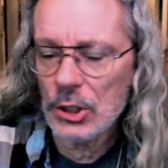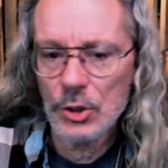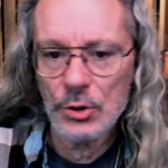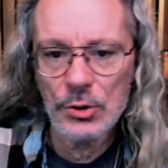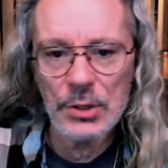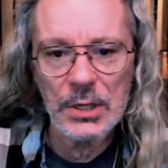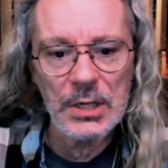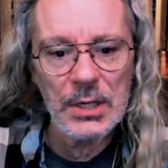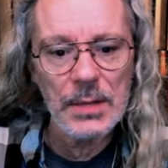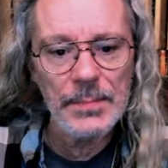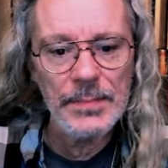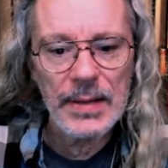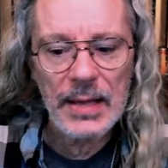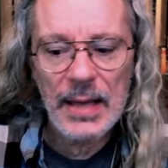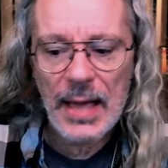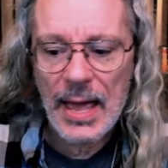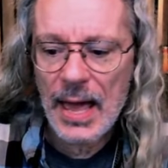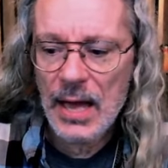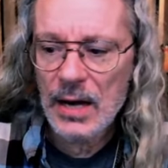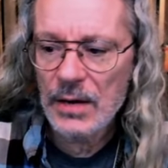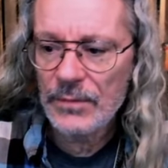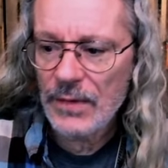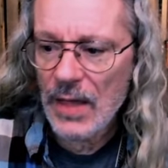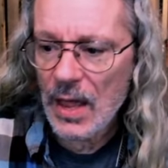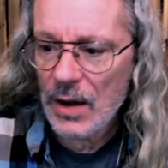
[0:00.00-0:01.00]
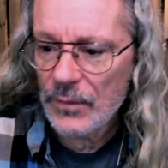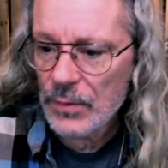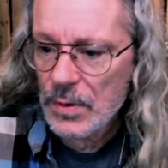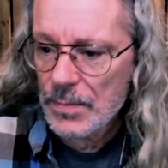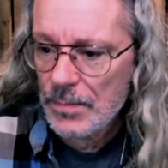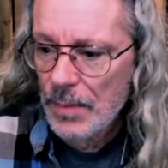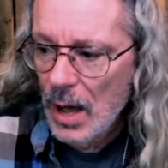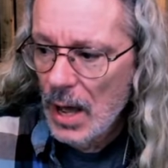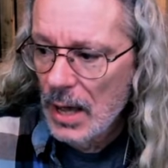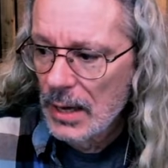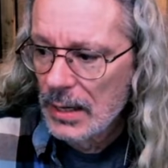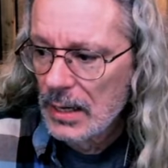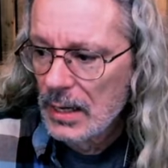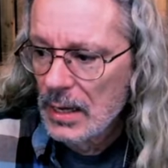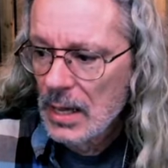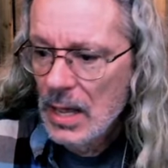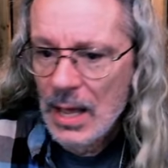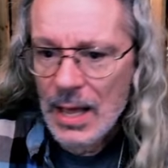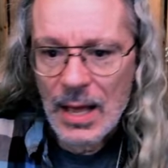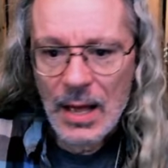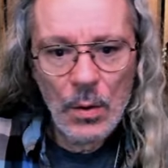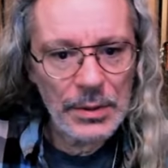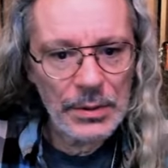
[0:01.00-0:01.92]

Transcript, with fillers: You need to be ahead of everybody